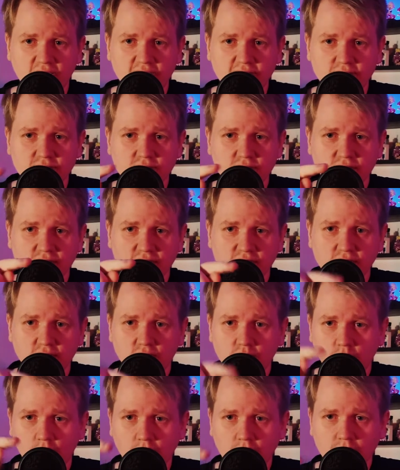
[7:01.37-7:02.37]
have to like
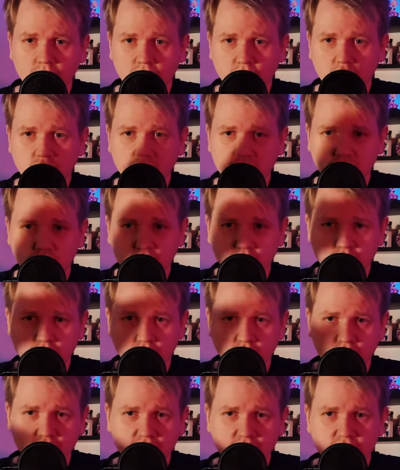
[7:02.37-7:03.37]
boing boing boing
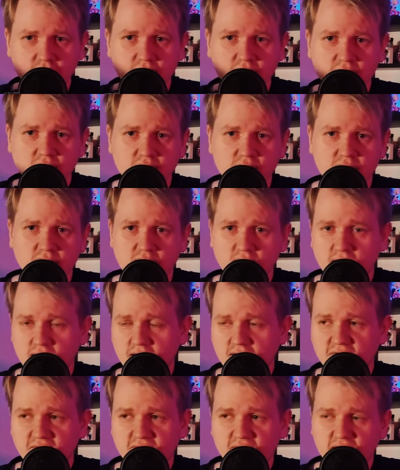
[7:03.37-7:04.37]
boing,
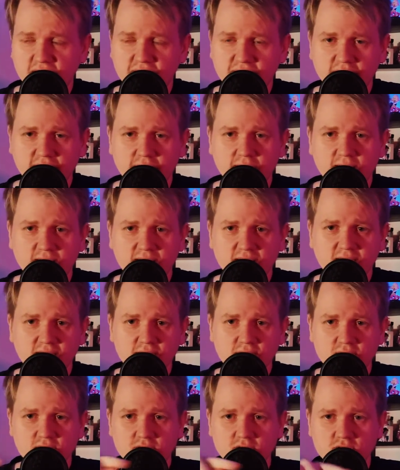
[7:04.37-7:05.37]
fly around like that.
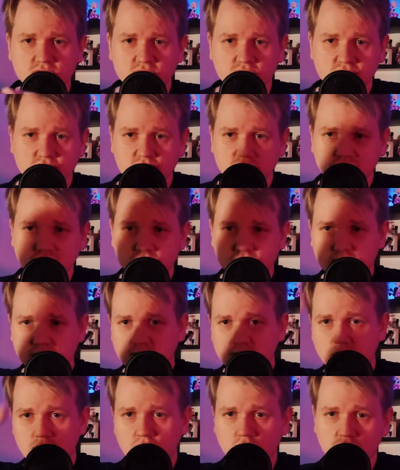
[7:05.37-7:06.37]
You can just
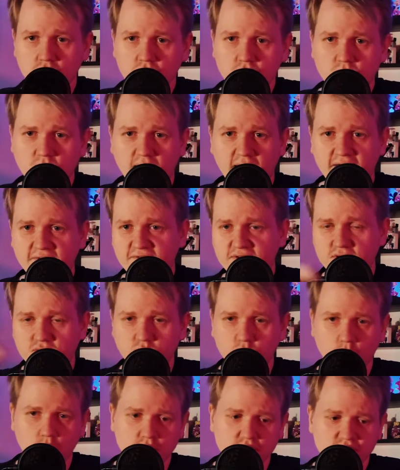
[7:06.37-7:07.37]
go wherever you
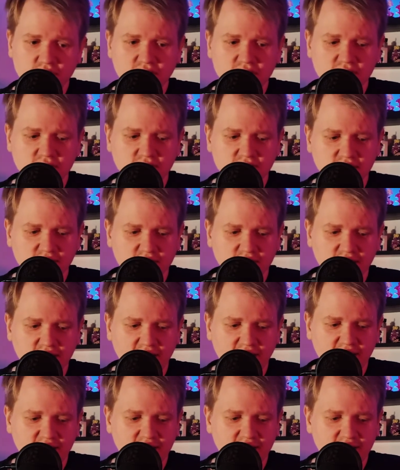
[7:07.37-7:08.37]
want.
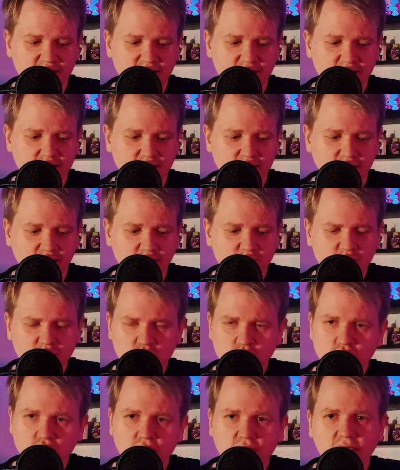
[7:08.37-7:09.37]
And I'm not
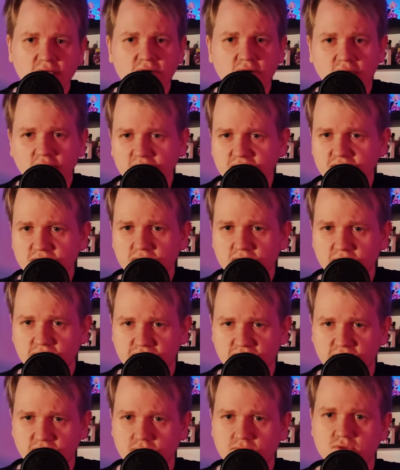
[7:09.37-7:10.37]
sure how either
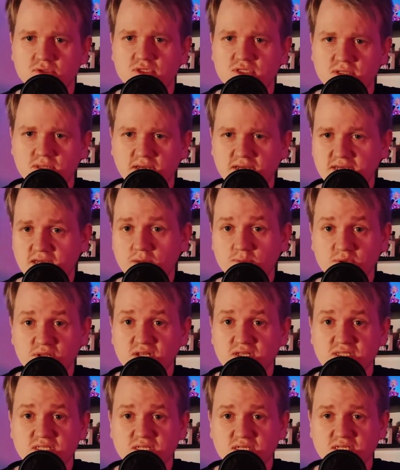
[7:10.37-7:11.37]
of those like
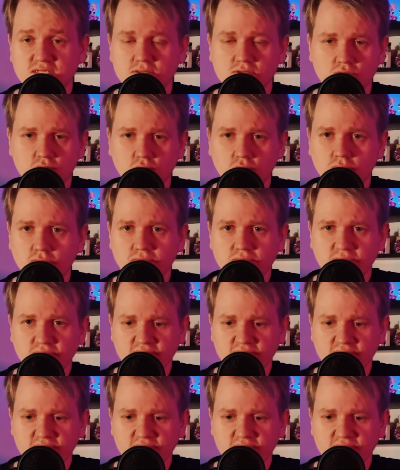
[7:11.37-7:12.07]
abilities or